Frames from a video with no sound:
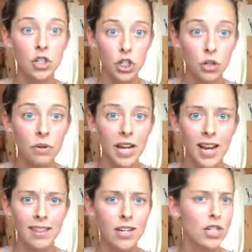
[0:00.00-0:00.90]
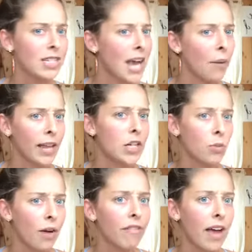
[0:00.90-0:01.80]
June and I think she's now at like
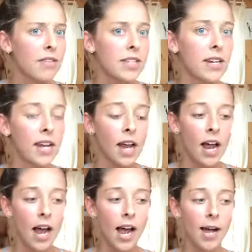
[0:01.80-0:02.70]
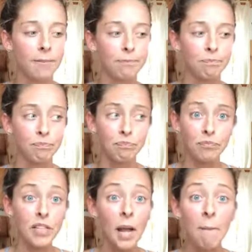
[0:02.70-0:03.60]
12,000.
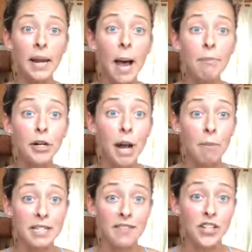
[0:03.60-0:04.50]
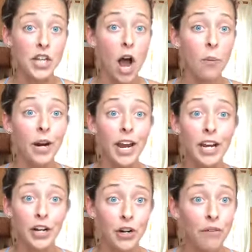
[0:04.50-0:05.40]
But up your numbers. If it's not
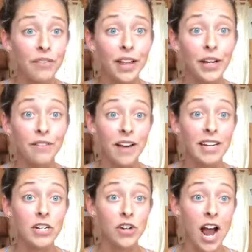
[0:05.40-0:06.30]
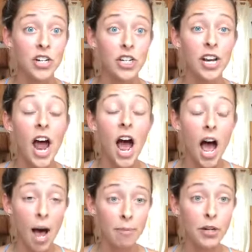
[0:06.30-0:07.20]
working or you don't feel like you're finding traction,
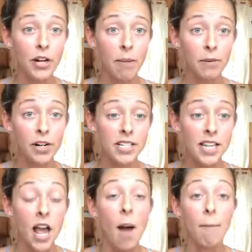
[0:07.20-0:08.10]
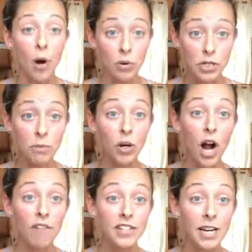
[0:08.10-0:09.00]
up your numbers, post more
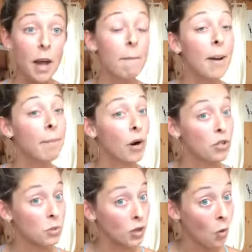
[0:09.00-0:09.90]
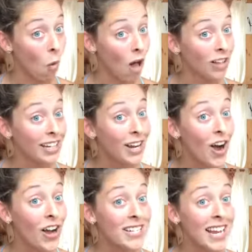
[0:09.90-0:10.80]
often, but post with quality
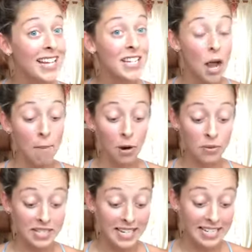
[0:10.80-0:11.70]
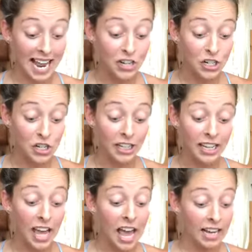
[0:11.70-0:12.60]
content, post
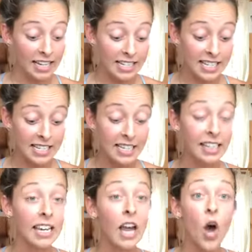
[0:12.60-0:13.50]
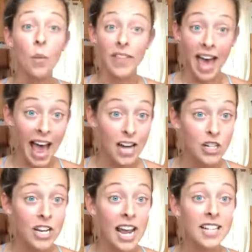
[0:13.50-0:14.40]
intentionally, consistently, with
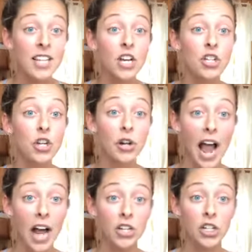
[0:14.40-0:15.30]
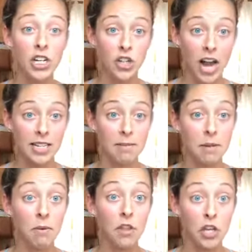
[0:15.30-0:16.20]
hashtags, so you're actually attracting
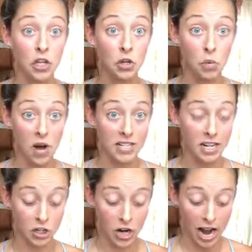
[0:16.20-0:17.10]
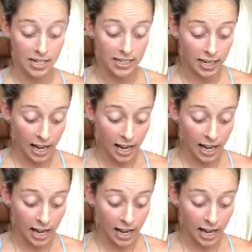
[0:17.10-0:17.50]
people that you want to attract.